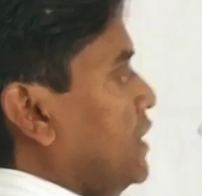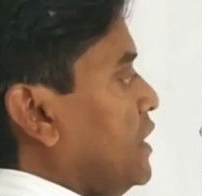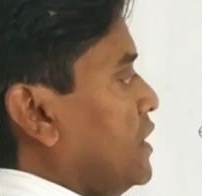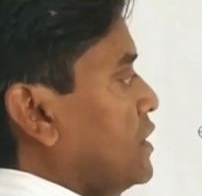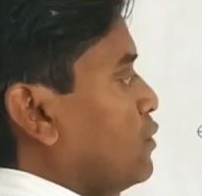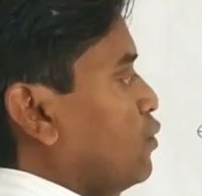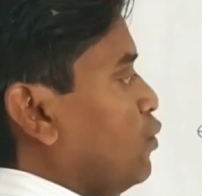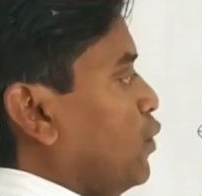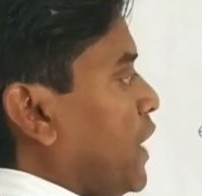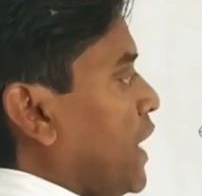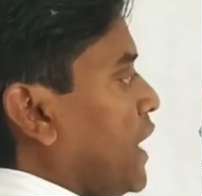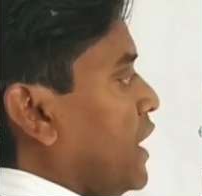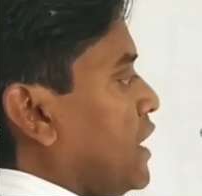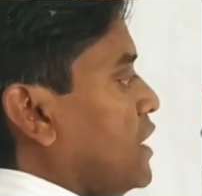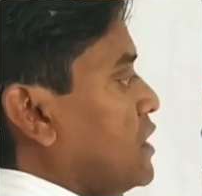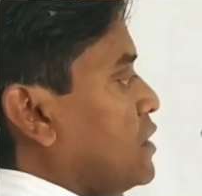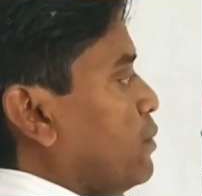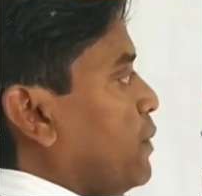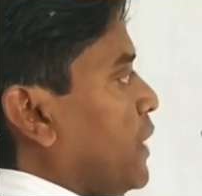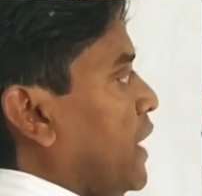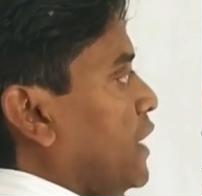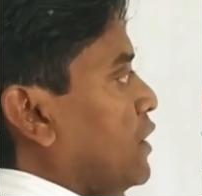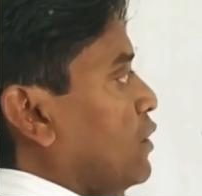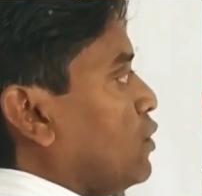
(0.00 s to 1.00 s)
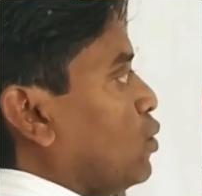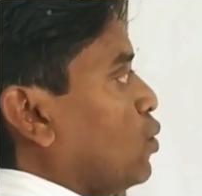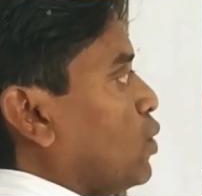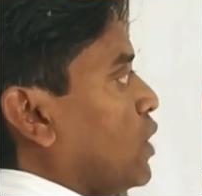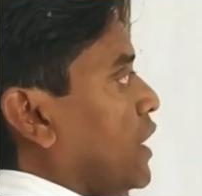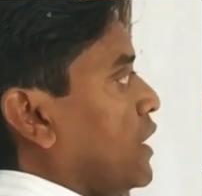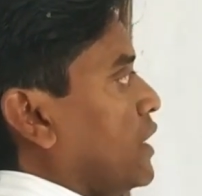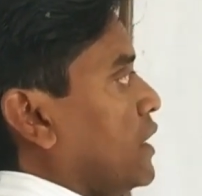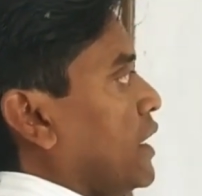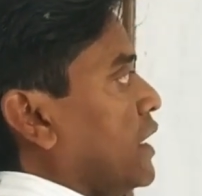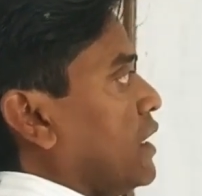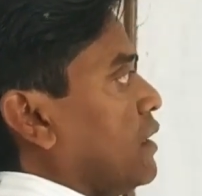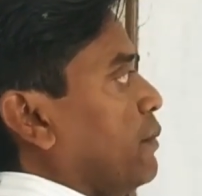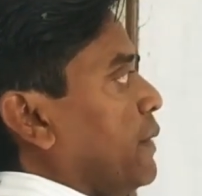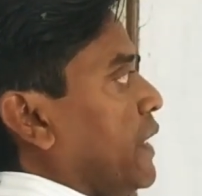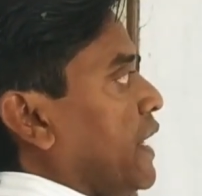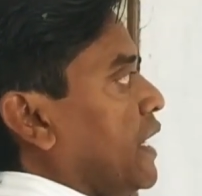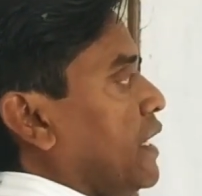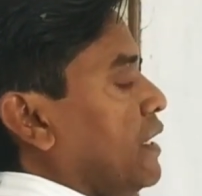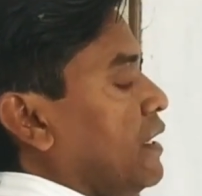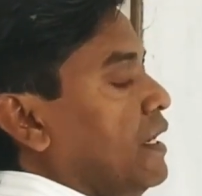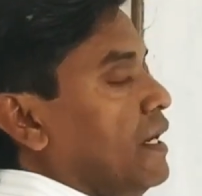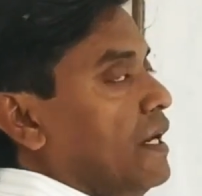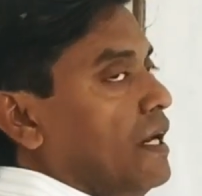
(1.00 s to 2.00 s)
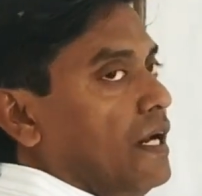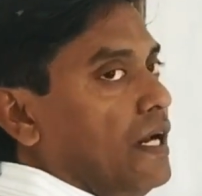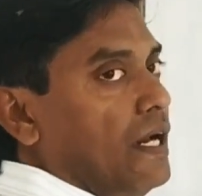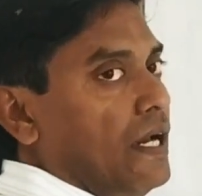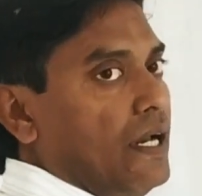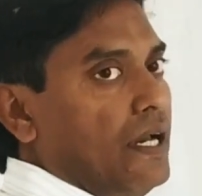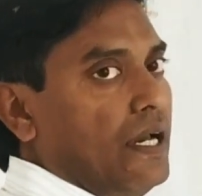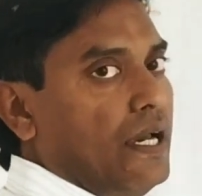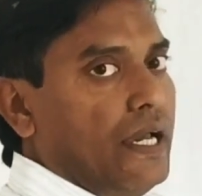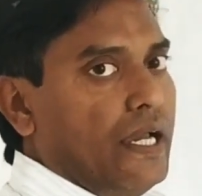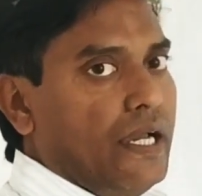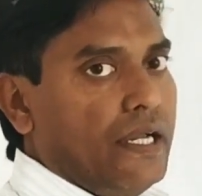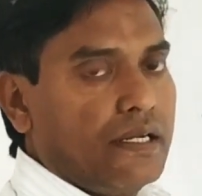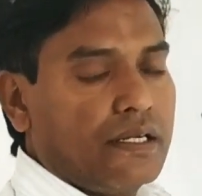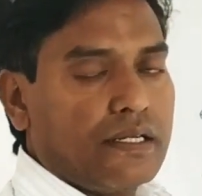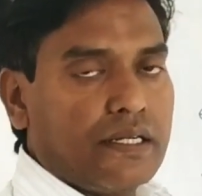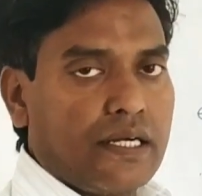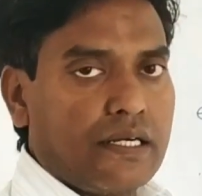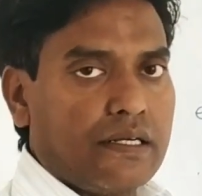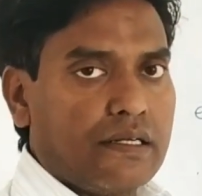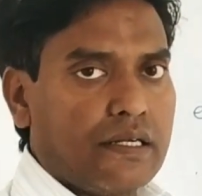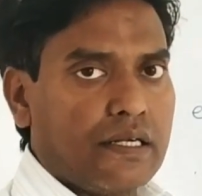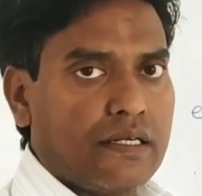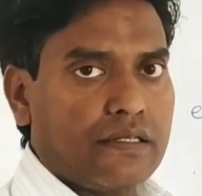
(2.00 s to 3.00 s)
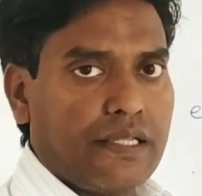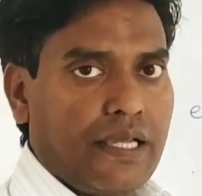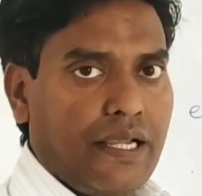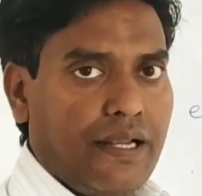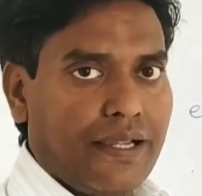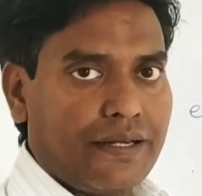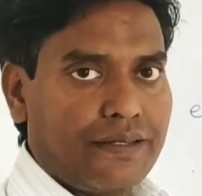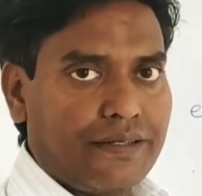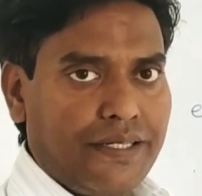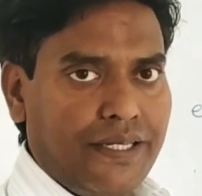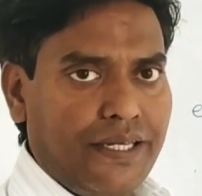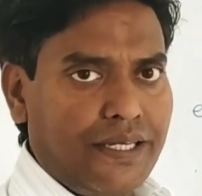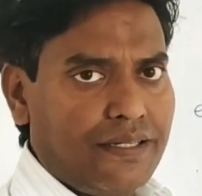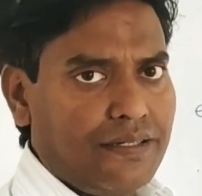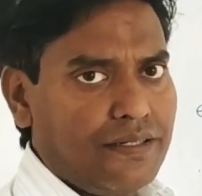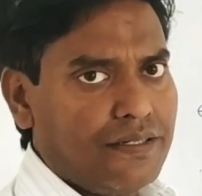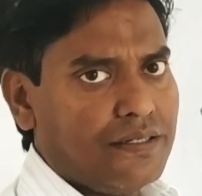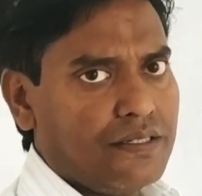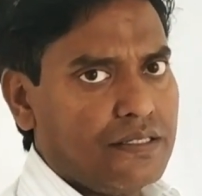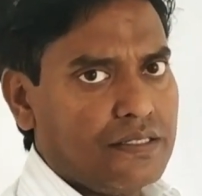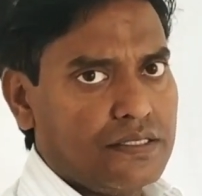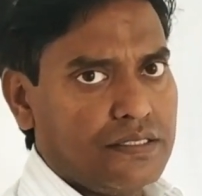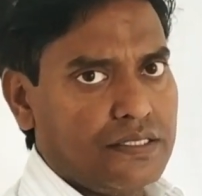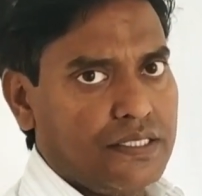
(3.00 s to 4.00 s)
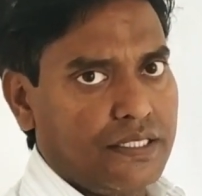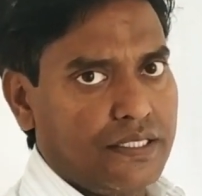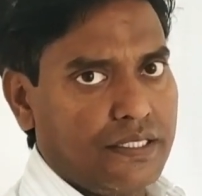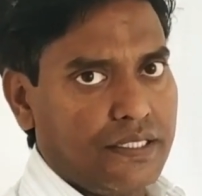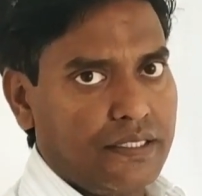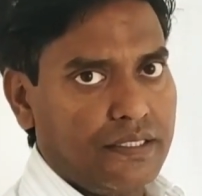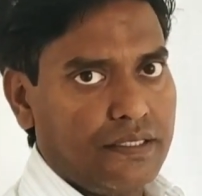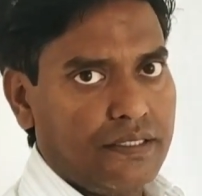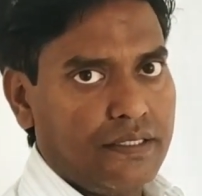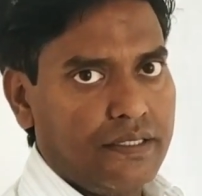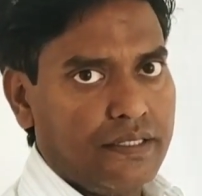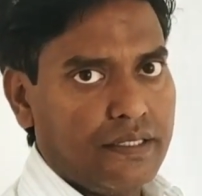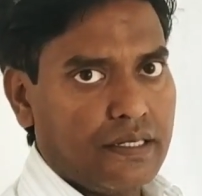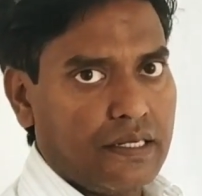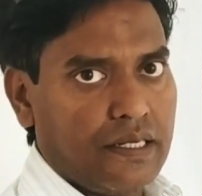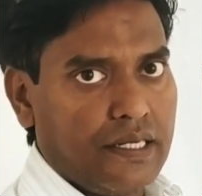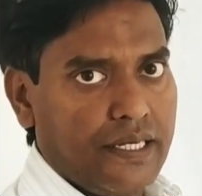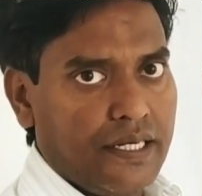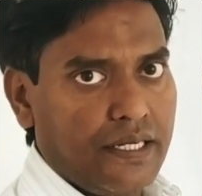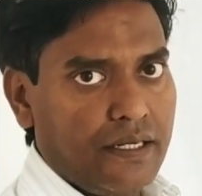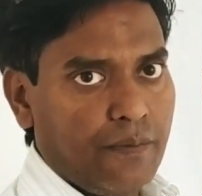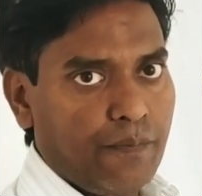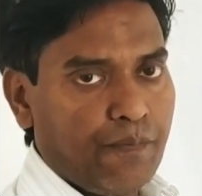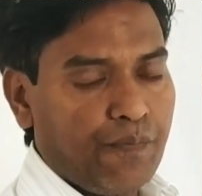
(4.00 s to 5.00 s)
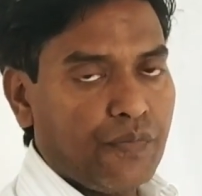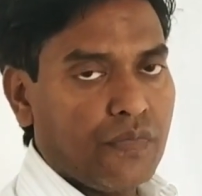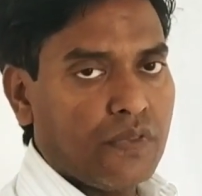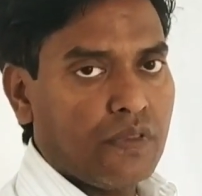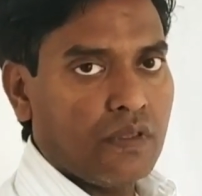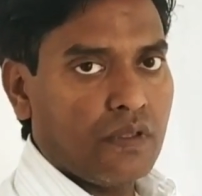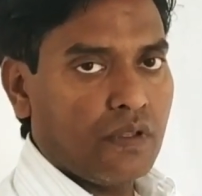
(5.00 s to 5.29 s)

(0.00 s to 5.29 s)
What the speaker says: this valence band to conduct band and conduct the electricity. Clear?